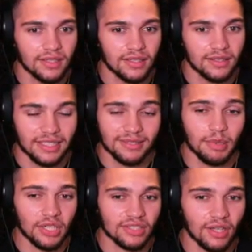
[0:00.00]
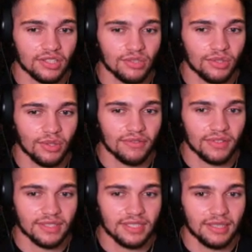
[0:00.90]
This bird is also annoying for
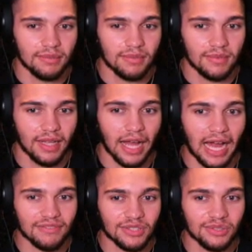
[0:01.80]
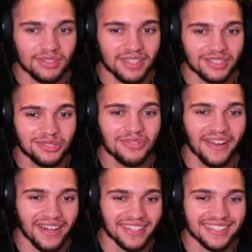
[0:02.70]
the team after losing our two
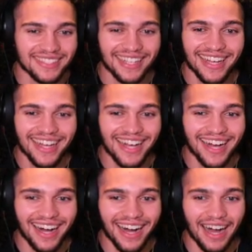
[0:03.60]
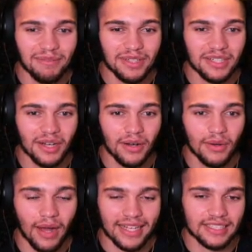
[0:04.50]
fairies. I'm going to
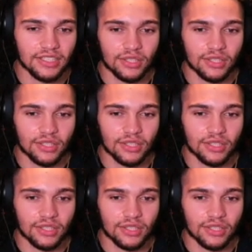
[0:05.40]
go, I guess I just go